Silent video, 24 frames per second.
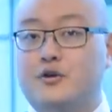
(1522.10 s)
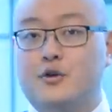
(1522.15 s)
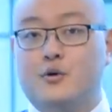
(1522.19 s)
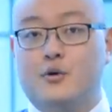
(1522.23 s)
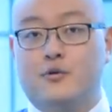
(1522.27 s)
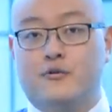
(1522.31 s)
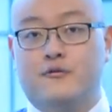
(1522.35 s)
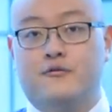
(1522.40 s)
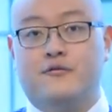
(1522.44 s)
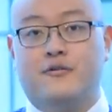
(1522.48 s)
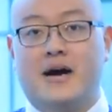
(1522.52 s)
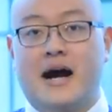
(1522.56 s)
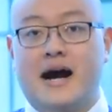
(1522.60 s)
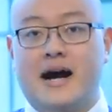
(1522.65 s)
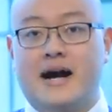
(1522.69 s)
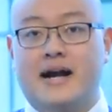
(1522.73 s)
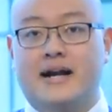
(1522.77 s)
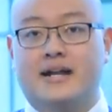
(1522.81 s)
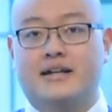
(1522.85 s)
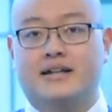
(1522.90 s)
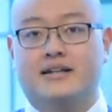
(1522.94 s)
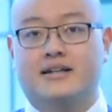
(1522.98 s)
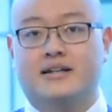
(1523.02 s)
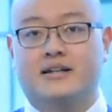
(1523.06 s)
you
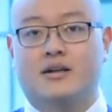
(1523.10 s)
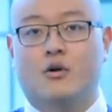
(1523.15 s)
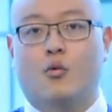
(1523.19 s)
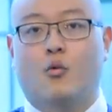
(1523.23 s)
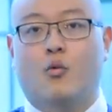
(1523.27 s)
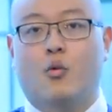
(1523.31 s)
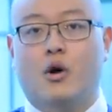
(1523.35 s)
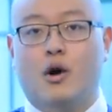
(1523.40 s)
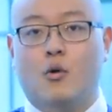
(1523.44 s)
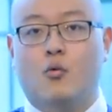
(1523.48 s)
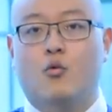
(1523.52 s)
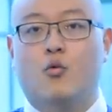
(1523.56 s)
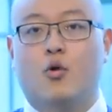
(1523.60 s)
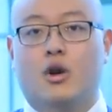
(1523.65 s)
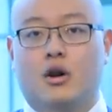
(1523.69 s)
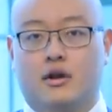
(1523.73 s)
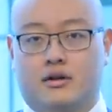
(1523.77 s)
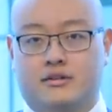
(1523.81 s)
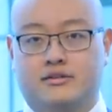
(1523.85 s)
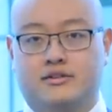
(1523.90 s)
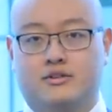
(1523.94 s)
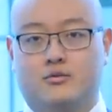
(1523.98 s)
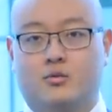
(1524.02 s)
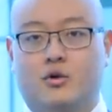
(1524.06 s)
find what
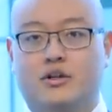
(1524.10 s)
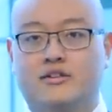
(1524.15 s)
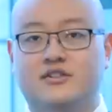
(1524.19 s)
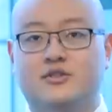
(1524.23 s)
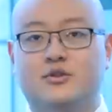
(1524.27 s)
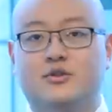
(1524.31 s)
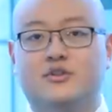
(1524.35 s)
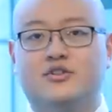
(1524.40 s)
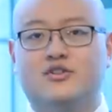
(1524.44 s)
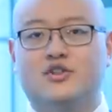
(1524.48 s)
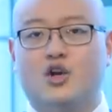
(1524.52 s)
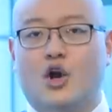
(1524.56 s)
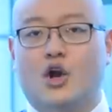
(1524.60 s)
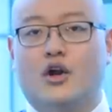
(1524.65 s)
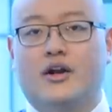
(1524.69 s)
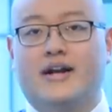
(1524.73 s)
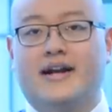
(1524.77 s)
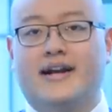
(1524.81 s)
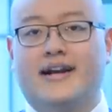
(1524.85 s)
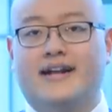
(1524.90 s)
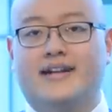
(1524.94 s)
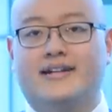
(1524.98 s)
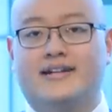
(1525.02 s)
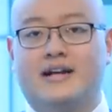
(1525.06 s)
works once you start
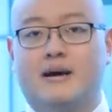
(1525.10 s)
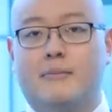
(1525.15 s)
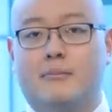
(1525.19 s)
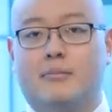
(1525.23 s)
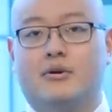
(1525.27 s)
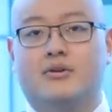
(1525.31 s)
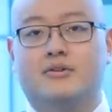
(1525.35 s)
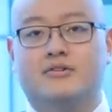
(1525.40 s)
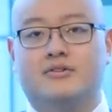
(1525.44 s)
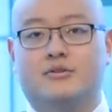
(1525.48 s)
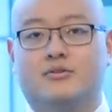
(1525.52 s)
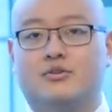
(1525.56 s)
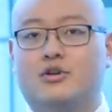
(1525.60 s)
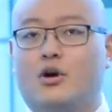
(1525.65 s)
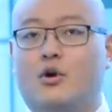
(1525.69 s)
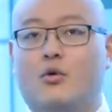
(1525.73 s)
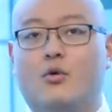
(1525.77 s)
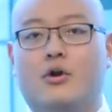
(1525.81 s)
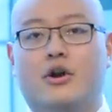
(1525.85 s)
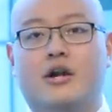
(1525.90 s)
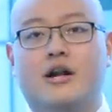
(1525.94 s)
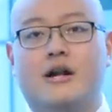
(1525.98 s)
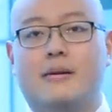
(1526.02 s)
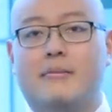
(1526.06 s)
getting numbers. So don't
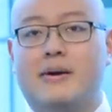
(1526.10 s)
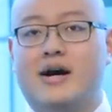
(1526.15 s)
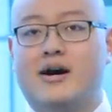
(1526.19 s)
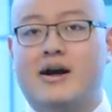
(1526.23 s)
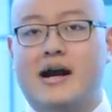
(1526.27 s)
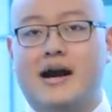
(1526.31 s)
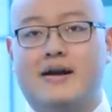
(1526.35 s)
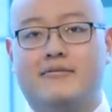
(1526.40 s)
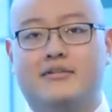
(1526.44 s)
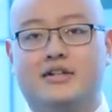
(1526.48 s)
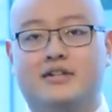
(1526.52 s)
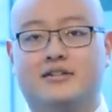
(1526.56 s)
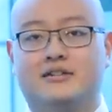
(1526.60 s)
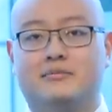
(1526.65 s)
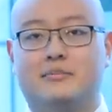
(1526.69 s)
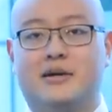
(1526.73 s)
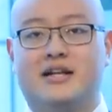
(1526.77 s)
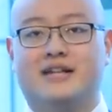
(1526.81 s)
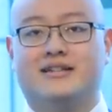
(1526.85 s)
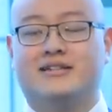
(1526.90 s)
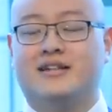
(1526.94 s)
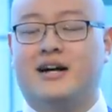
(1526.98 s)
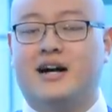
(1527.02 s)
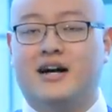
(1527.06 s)
worry about having to
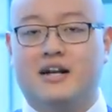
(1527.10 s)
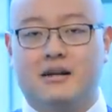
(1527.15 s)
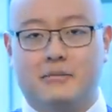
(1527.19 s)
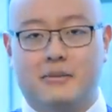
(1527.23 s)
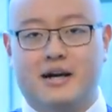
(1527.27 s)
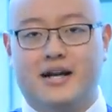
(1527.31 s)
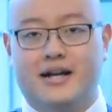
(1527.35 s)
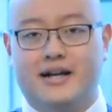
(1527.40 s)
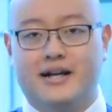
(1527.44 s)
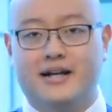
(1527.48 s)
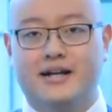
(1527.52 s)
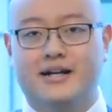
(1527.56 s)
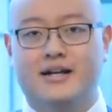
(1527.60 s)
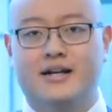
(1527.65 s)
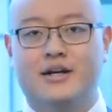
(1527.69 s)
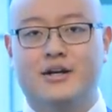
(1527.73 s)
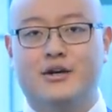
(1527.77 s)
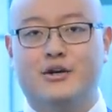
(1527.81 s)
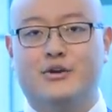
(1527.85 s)
spend a ton of money.